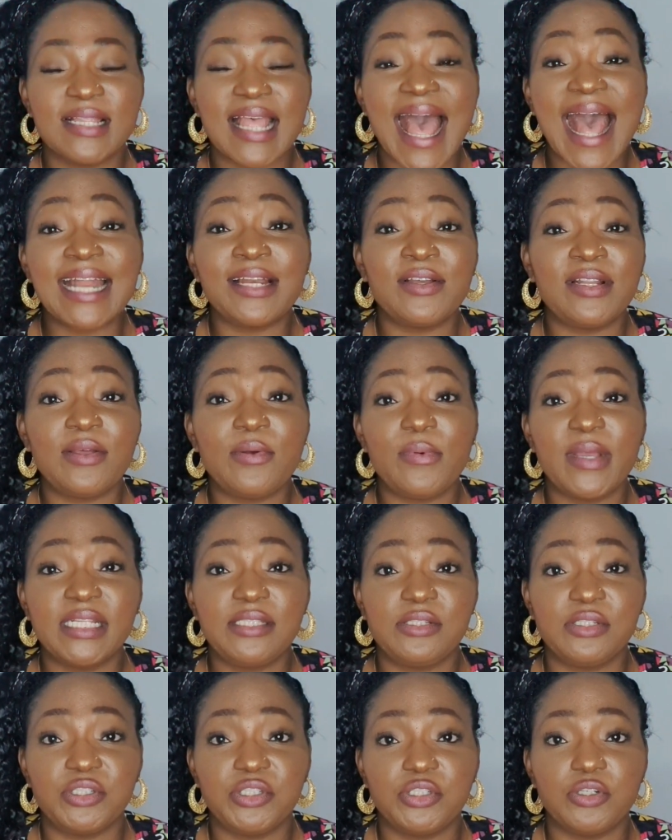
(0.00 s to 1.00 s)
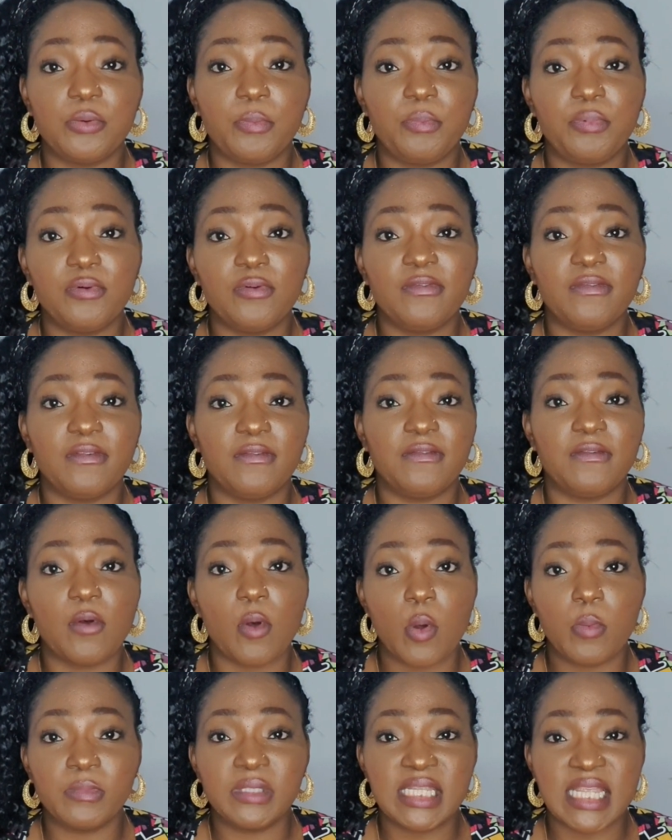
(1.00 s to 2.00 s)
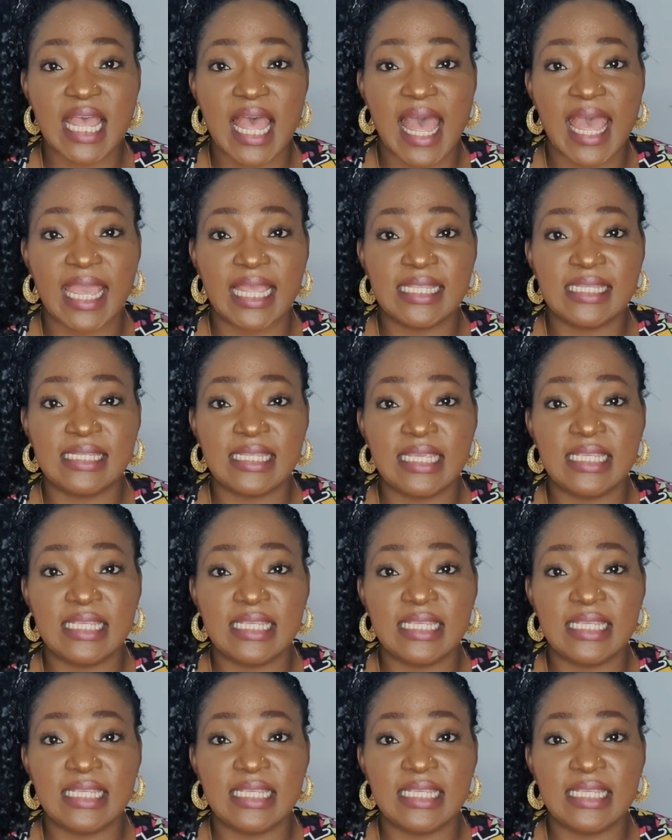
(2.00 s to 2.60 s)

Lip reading: Another way to show proof of home ties